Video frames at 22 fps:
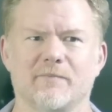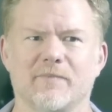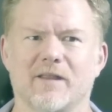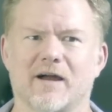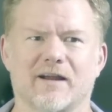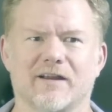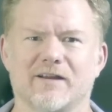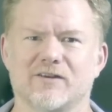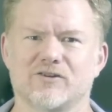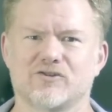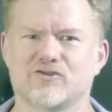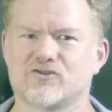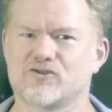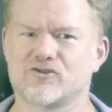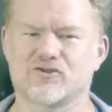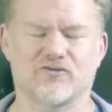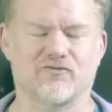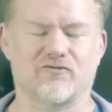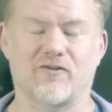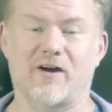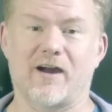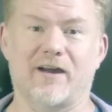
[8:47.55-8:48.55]
I'm not going to
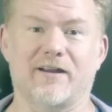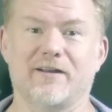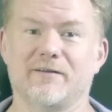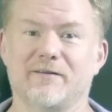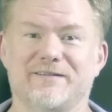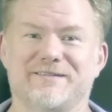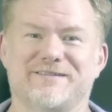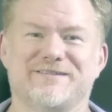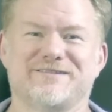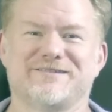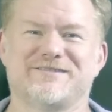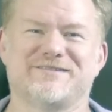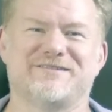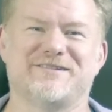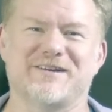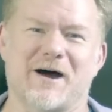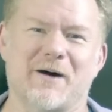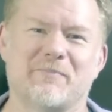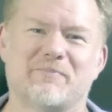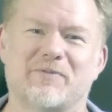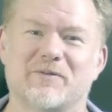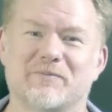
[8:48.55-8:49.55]
try to
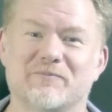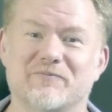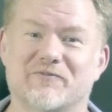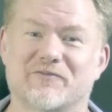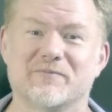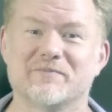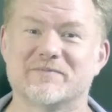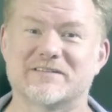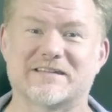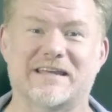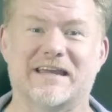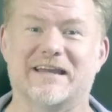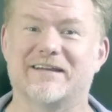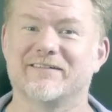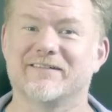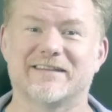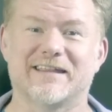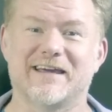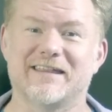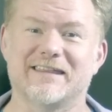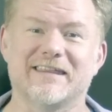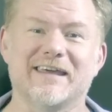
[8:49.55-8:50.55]
stop them from saying
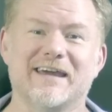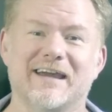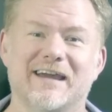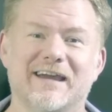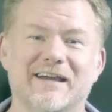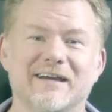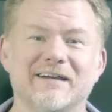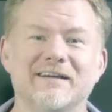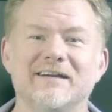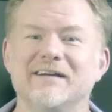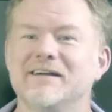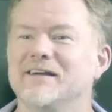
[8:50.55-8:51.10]
what they think.